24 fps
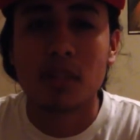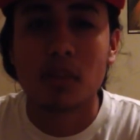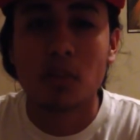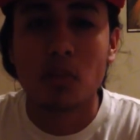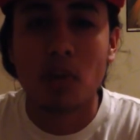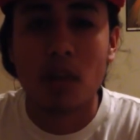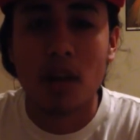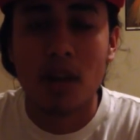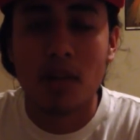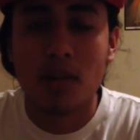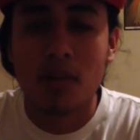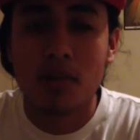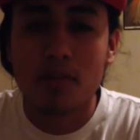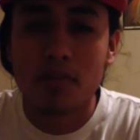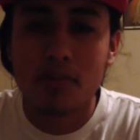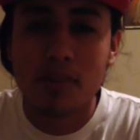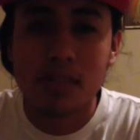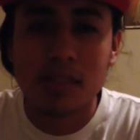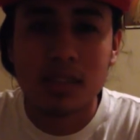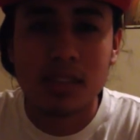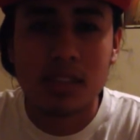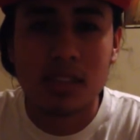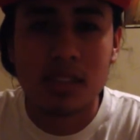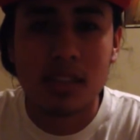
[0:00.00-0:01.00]
Whatever
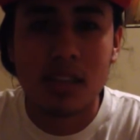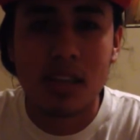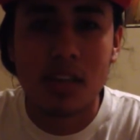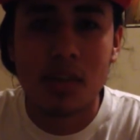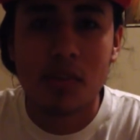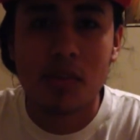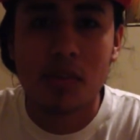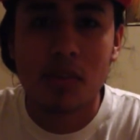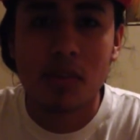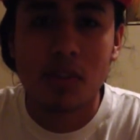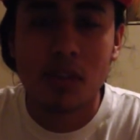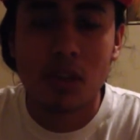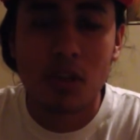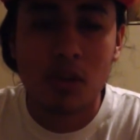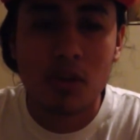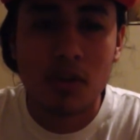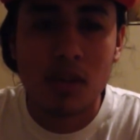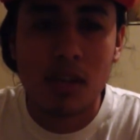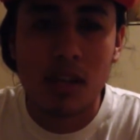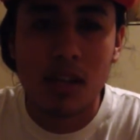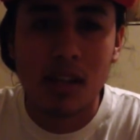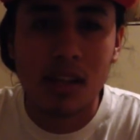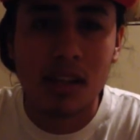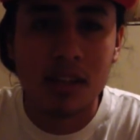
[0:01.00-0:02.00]
business that you are
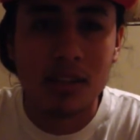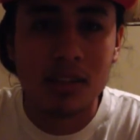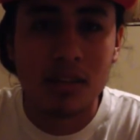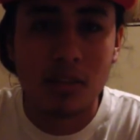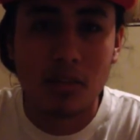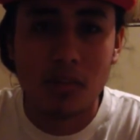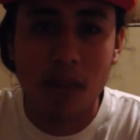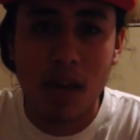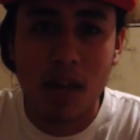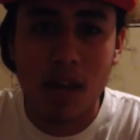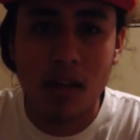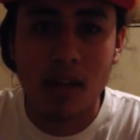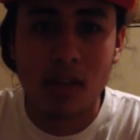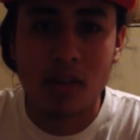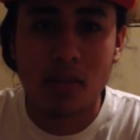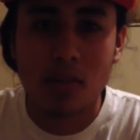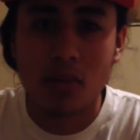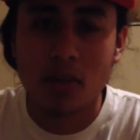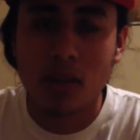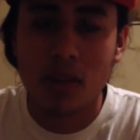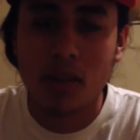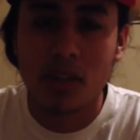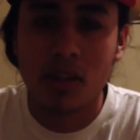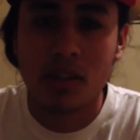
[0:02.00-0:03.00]
doing, it doesn't matter
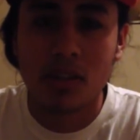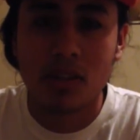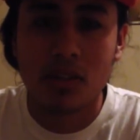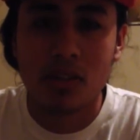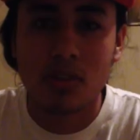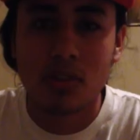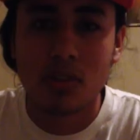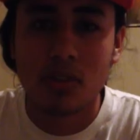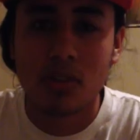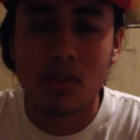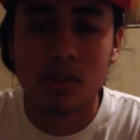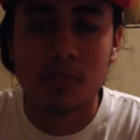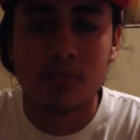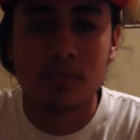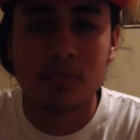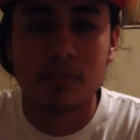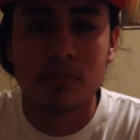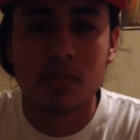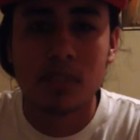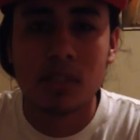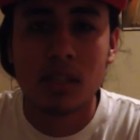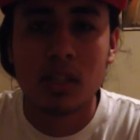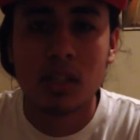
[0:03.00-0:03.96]
whether you're own